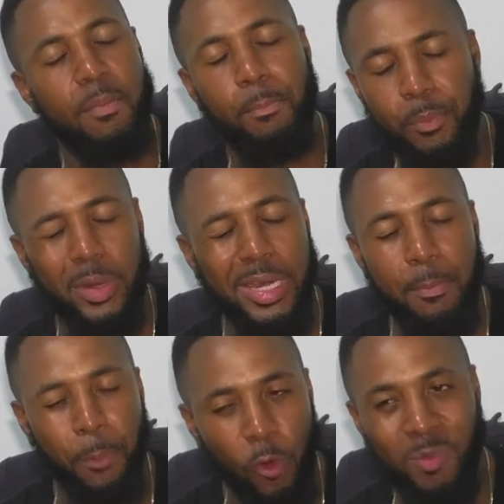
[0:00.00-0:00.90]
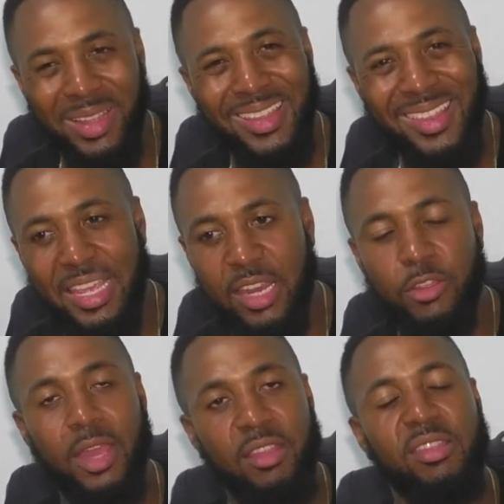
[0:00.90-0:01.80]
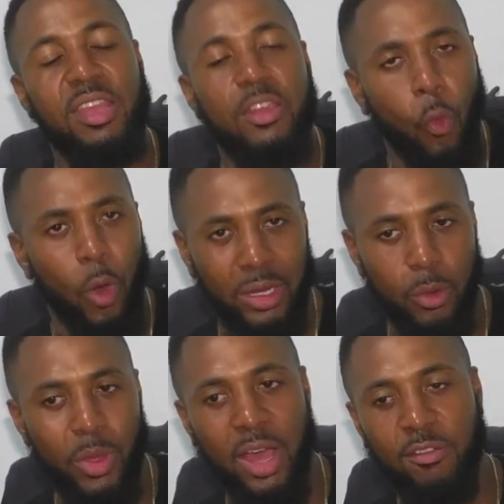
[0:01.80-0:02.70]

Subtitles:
improvement is needed. You can see the quality that we have.